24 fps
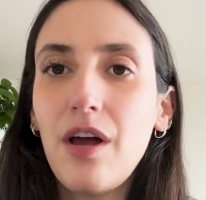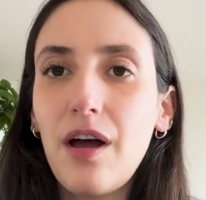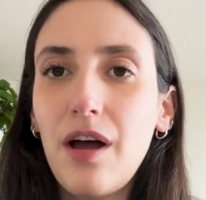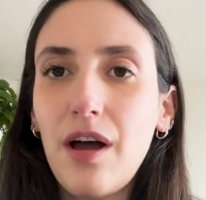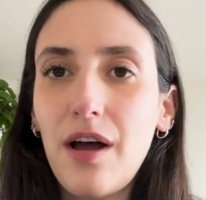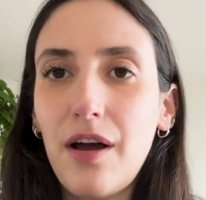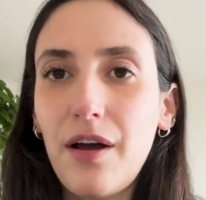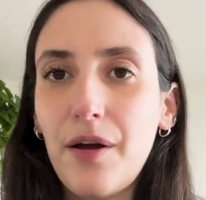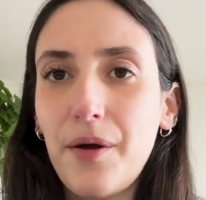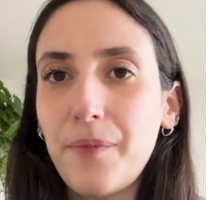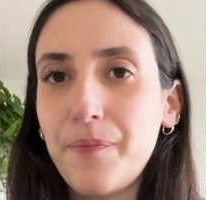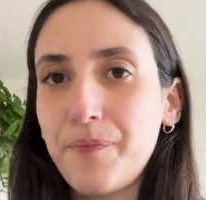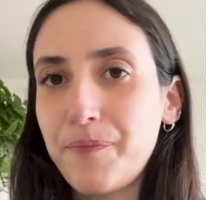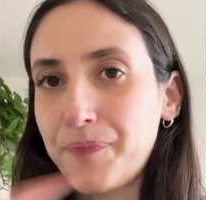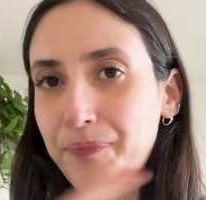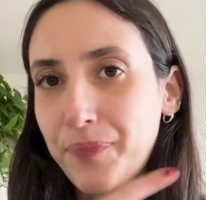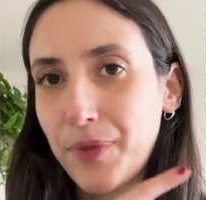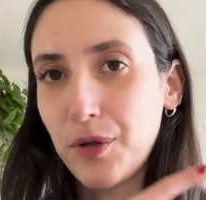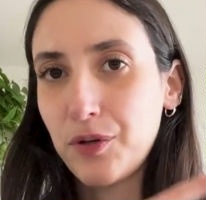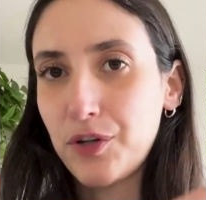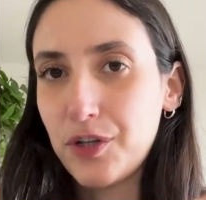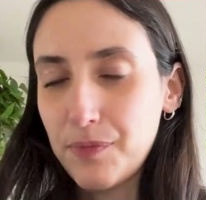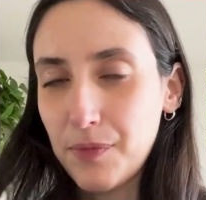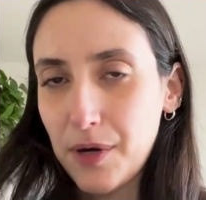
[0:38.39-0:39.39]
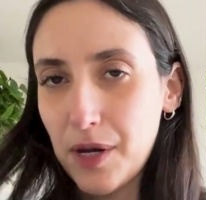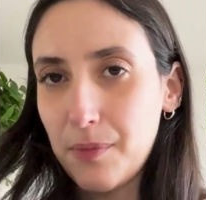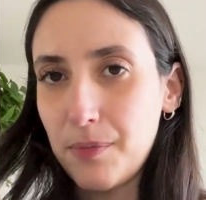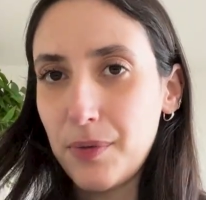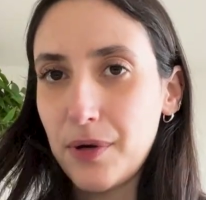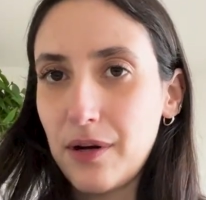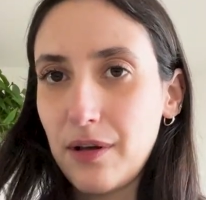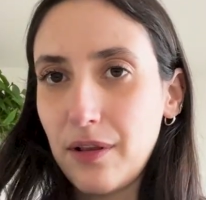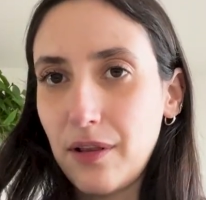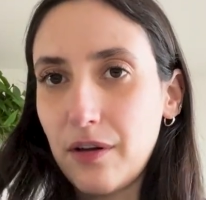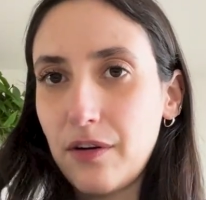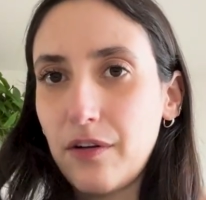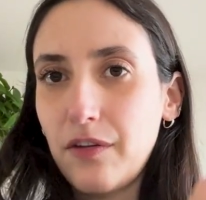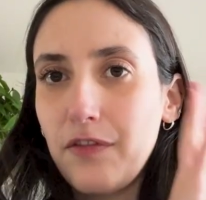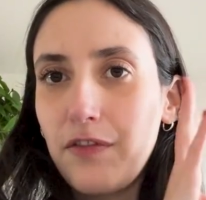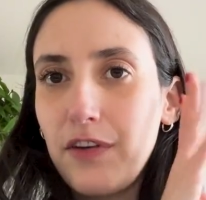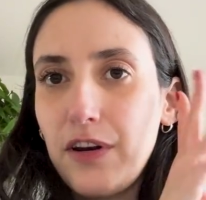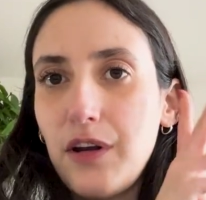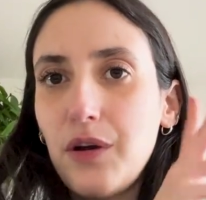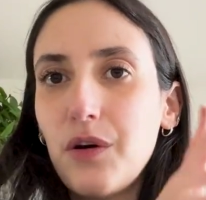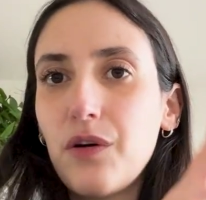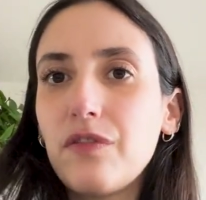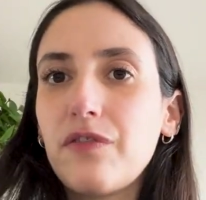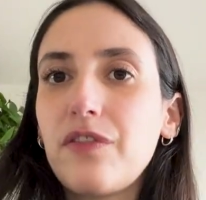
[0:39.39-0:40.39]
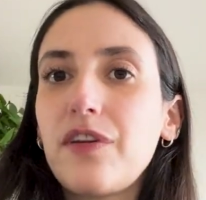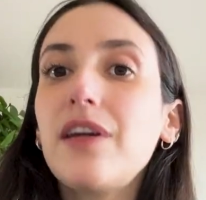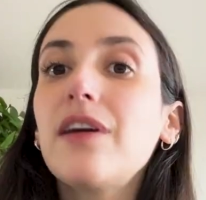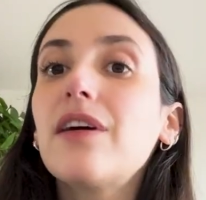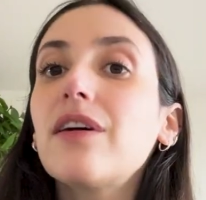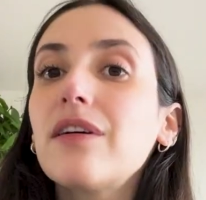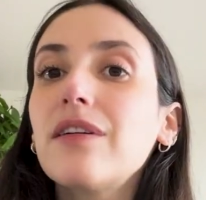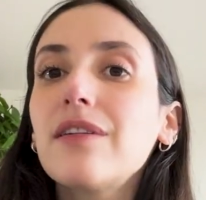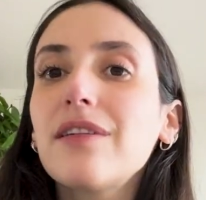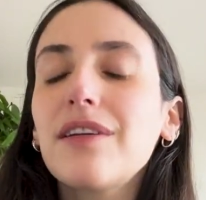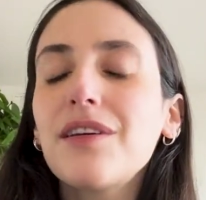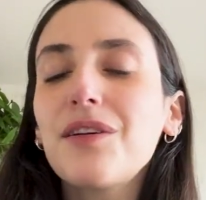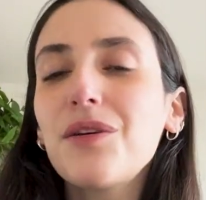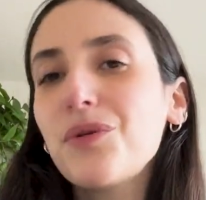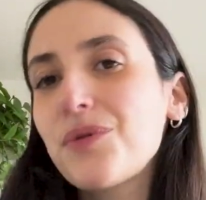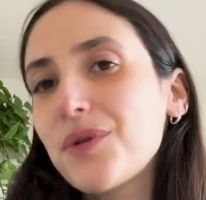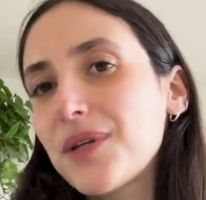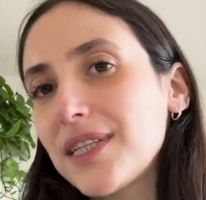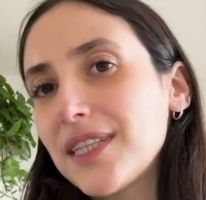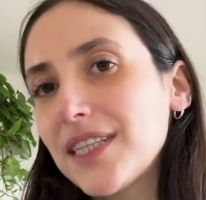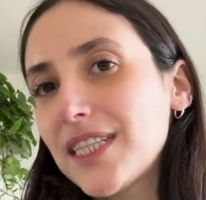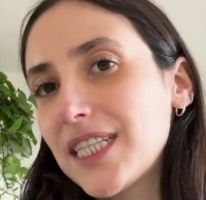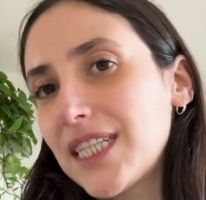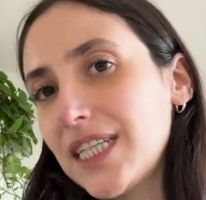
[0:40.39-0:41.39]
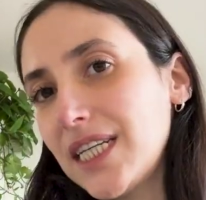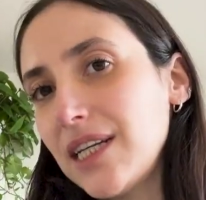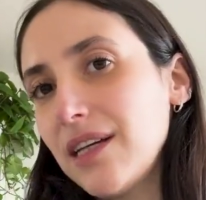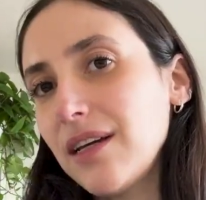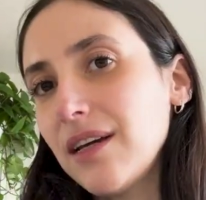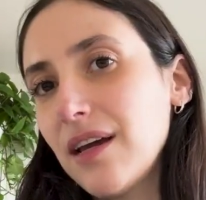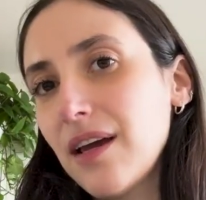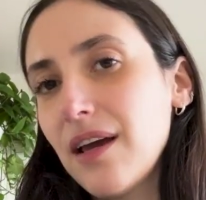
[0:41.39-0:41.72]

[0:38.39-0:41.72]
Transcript: which I'm gonna put a little video of here that you can see.